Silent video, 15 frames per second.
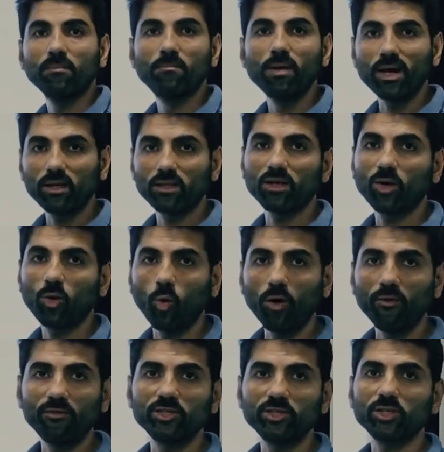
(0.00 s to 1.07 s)
the better the
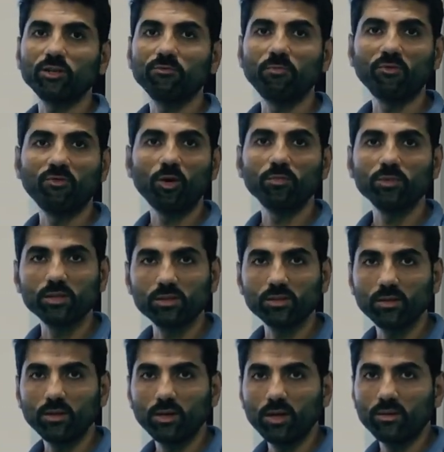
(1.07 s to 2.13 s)
coefficient of
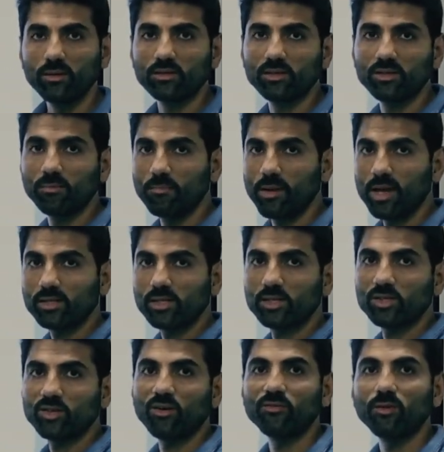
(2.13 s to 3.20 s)
performance. This is the
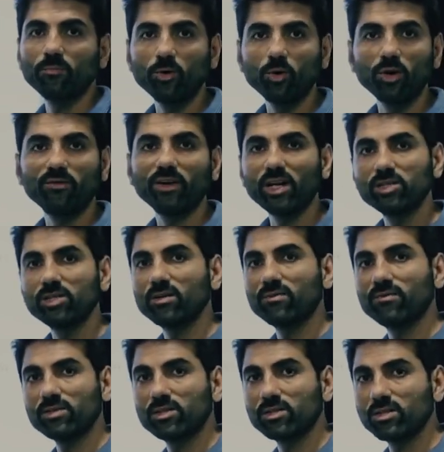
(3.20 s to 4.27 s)
basis of the Bureau of
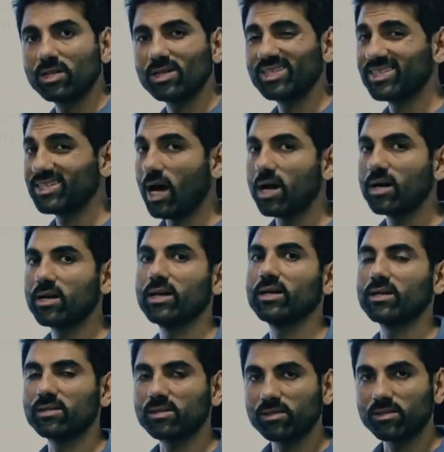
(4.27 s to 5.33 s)
Energy Efficiency star
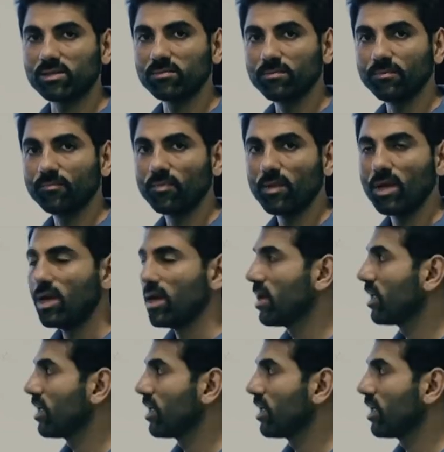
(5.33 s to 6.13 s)
rating system.